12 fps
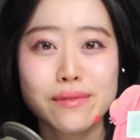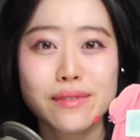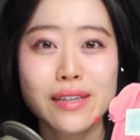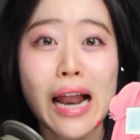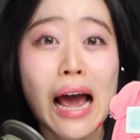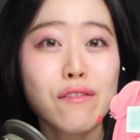
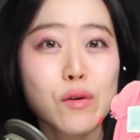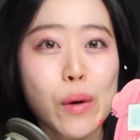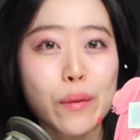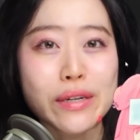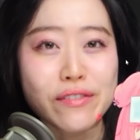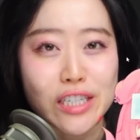Can I have a
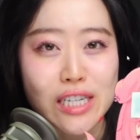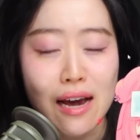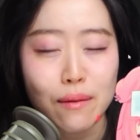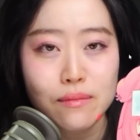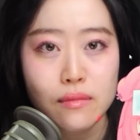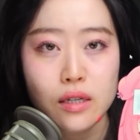moment of your
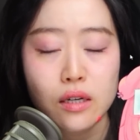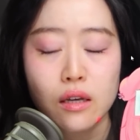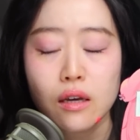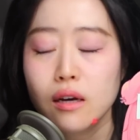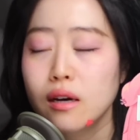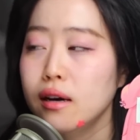time?
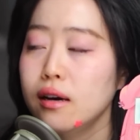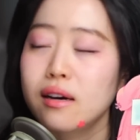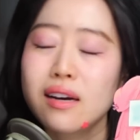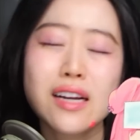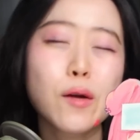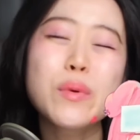
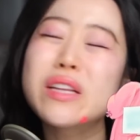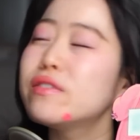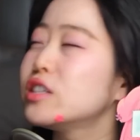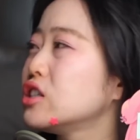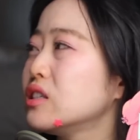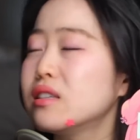I don't believe
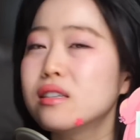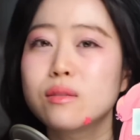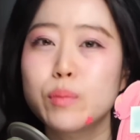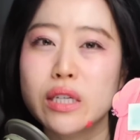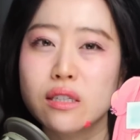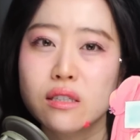in Jesus,
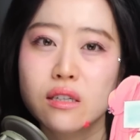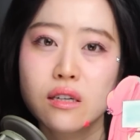please.